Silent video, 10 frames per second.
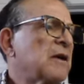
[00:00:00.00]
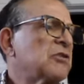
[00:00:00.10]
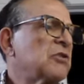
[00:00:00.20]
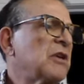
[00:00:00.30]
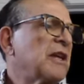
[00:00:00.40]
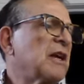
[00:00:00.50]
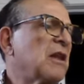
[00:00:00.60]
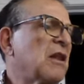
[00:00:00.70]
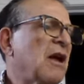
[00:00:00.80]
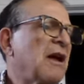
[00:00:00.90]
Judy
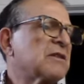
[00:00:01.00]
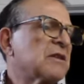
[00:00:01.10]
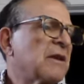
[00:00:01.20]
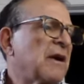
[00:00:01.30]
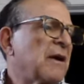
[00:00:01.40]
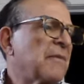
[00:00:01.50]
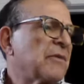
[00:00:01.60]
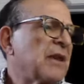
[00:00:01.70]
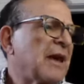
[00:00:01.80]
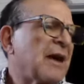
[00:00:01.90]
Gallant,
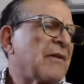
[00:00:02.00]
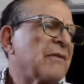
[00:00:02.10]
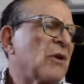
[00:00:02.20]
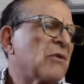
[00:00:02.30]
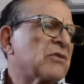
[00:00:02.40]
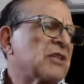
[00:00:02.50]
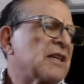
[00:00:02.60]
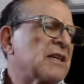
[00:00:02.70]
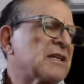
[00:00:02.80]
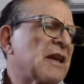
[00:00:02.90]
yeah, I've known
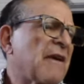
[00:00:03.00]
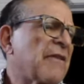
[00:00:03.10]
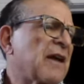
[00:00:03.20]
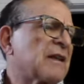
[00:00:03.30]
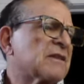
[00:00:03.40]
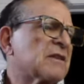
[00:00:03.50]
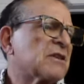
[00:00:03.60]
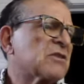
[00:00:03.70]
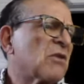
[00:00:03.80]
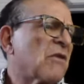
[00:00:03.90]
G's had that
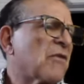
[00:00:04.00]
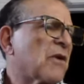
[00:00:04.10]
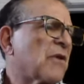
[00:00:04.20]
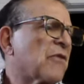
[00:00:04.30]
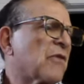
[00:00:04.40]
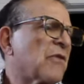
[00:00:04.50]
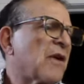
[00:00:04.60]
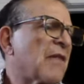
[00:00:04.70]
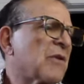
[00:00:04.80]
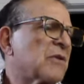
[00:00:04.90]
software for
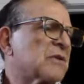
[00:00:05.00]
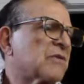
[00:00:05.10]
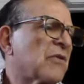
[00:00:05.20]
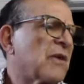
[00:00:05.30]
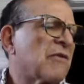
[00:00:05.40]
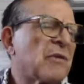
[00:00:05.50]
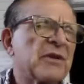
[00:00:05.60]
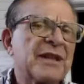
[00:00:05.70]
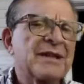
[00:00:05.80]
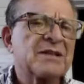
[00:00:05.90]
follicles forever,
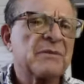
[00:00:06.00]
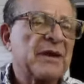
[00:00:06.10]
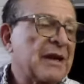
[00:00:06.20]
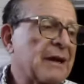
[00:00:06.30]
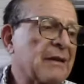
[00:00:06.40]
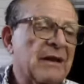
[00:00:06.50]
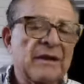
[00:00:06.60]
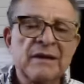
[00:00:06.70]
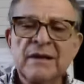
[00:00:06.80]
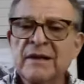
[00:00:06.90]
but that doesn't mean anything.
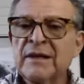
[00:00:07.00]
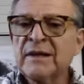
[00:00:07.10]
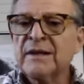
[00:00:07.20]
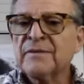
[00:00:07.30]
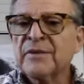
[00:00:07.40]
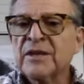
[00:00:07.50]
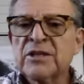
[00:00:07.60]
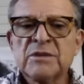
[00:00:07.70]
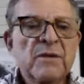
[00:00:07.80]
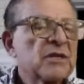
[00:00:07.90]
It's
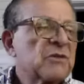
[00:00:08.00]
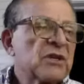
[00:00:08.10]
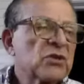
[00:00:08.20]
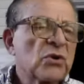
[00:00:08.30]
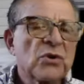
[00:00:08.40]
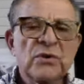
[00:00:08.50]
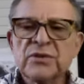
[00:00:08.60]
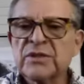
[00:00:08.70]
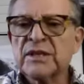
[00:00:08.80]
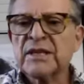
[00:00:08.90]
just measuring
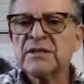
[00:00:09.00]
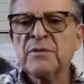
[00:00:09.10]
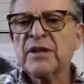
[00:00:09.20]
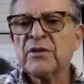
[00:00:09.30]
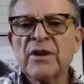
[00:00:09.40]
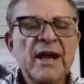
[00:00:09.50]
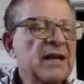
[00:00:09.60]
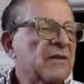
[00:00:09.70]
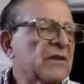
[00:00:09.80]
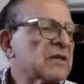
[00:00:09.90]
circles. It doesn't mean they're
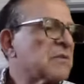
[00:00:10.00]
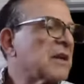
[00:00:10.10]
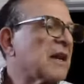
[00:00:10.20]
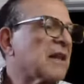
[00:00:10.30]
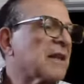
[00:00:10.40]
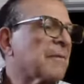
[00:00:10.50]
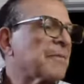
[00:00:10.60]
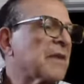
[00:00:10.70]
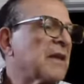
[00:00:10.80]
active. It doesn't mean anything.